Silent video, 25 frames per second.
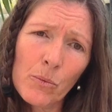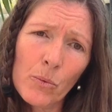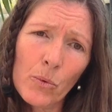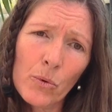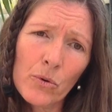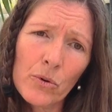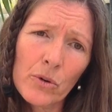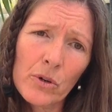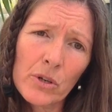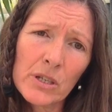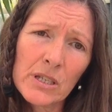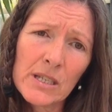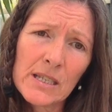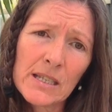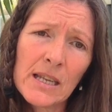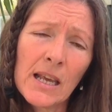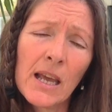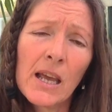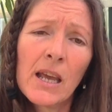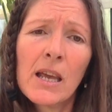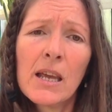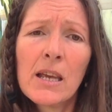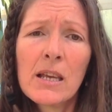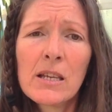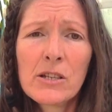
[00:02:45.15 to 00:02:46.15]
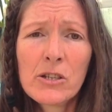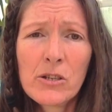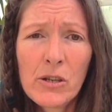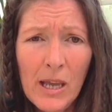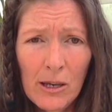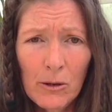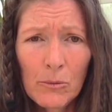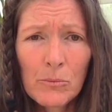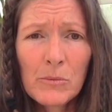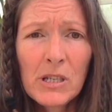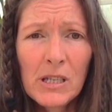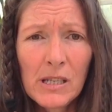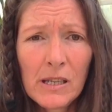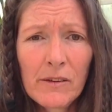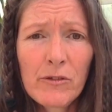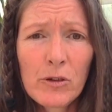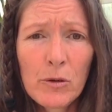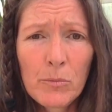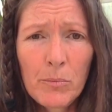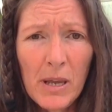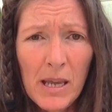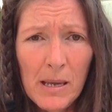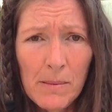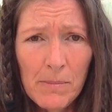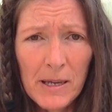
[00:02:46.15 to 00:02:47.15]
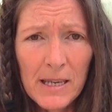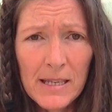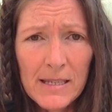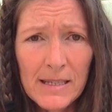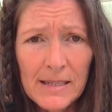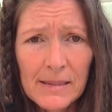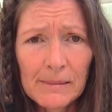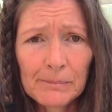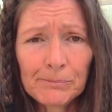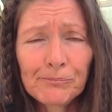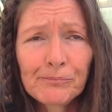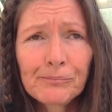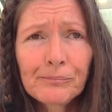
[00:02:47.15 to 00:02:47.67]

wards to help deliver babies.